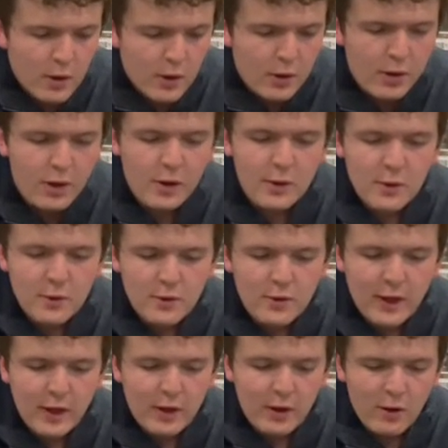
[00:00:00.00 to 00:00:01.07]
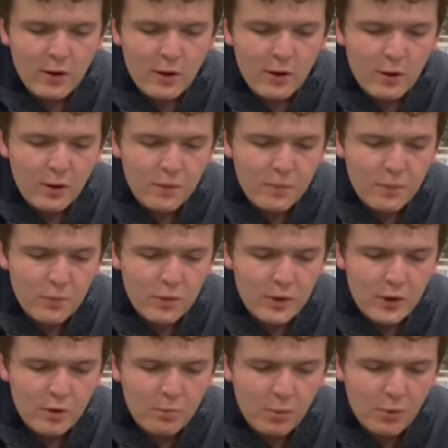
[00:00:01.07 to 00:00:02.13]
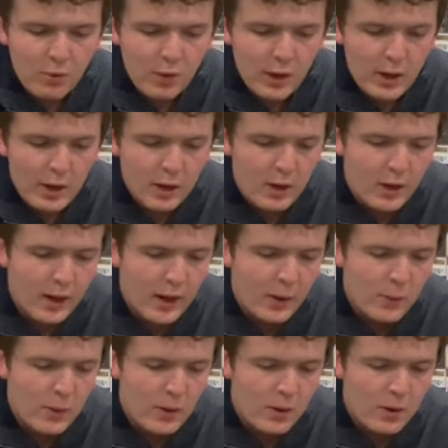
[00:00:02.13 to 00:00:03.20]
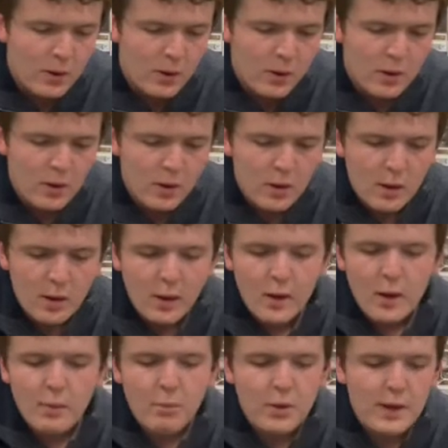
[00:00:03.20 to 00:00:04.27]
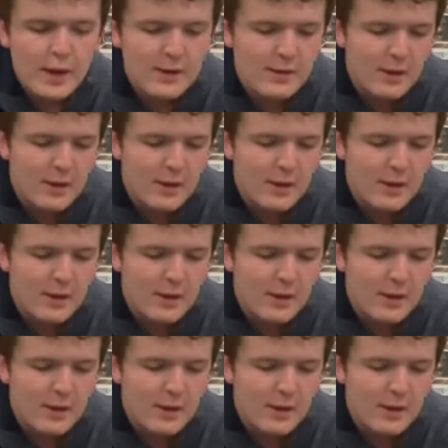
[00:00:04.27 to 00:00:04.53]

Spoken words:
You're Gonna Lose That Girl, This Boy, I Will, P.S.